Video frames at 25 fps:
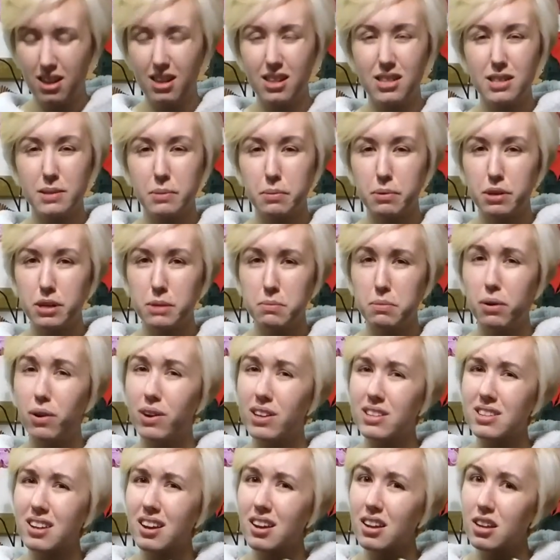And it's a pretty book,
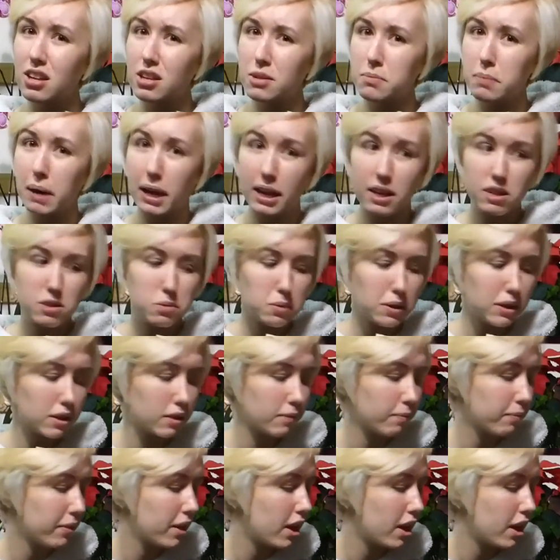it's a hardback as well.